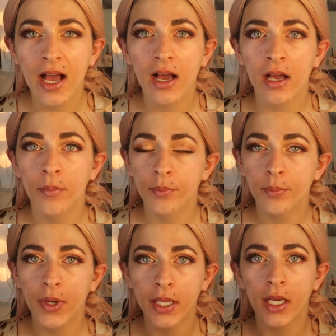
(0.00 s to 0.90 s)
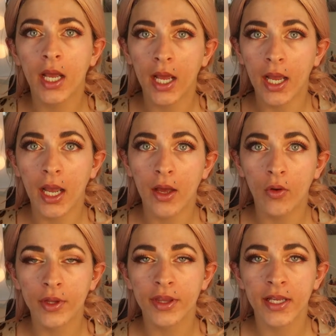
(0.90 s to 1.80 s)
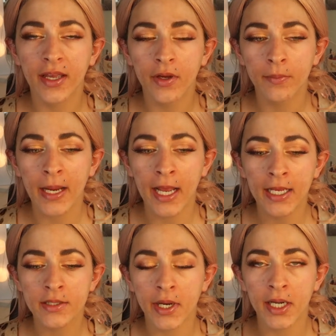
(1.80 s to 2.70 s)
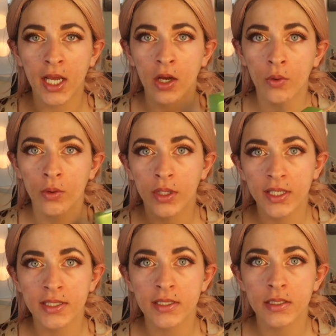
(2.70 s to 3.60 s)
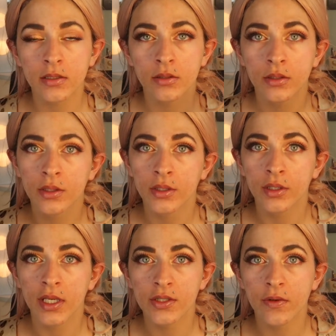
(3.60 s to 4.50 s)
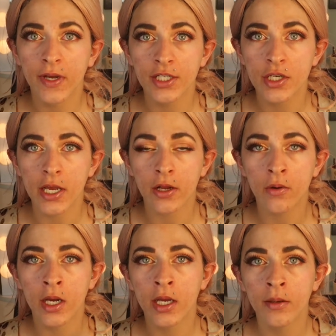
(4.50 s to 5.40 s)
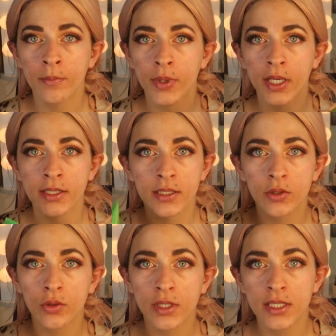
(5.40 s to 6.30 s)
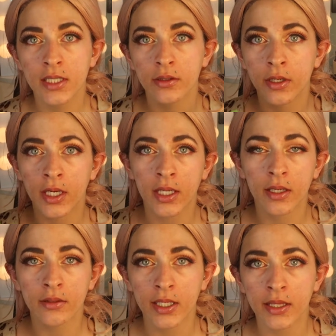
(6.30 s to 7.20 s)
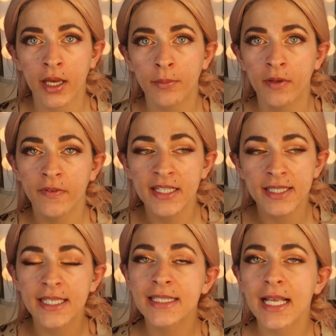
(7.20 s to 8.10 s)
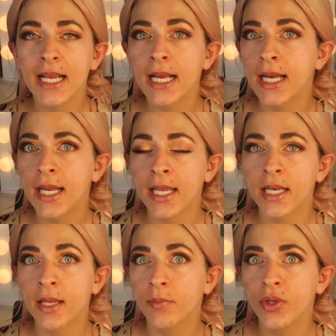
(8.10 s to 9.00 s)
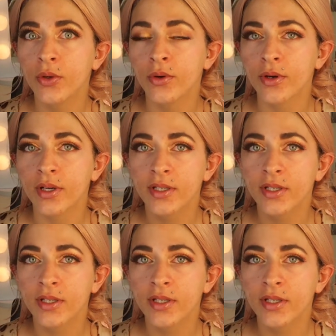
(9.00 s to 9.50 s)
Um, but only thing I have on my eyes right now is I do have eyeshadow on, but no concealer anything like that. My face is clean and pure.